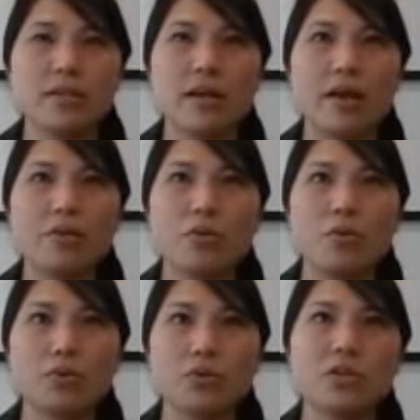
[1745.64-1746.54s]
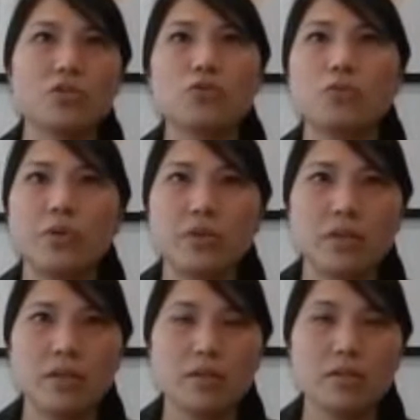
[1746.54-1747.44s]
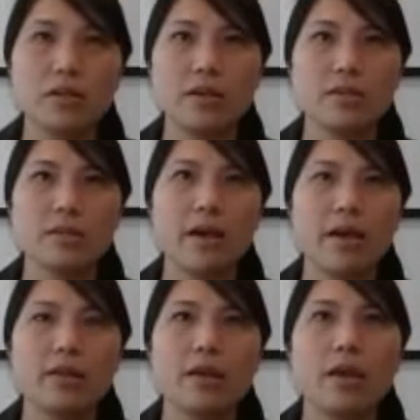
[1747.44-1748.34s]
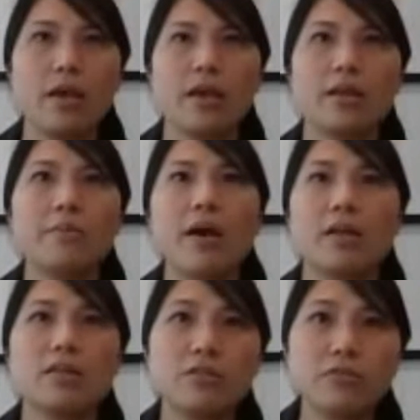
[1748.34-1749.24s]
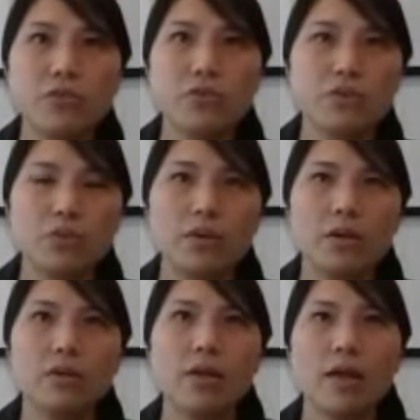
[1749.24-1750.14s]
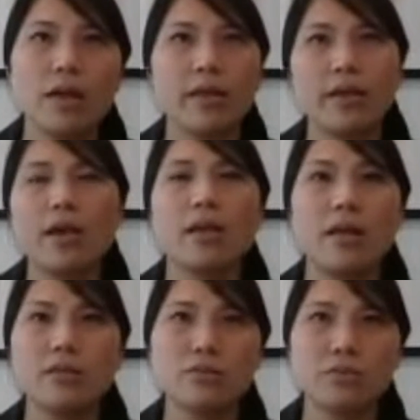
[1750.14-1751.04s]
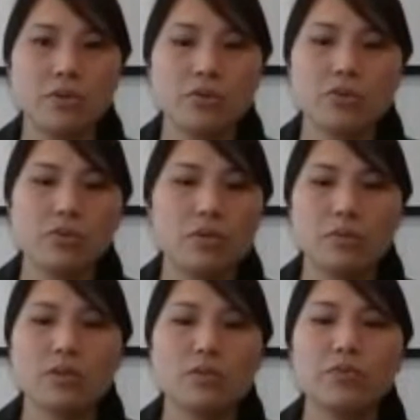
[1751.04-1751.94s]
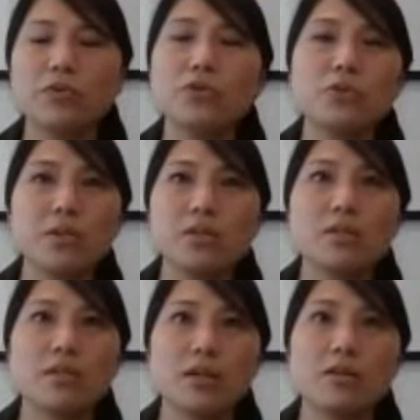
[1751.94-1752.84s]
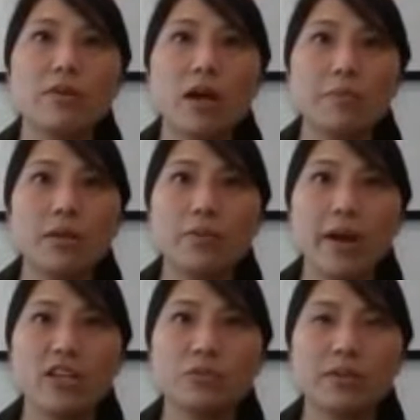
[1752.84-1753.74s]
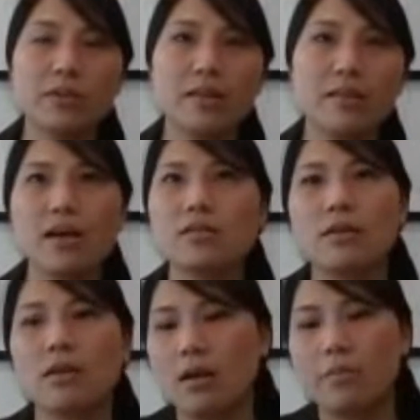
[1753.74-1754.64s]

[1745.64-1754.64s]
the estate or to distribute this estate in a manner different to the will, they can enter into what's referred to as the deed of family arrangement, and that's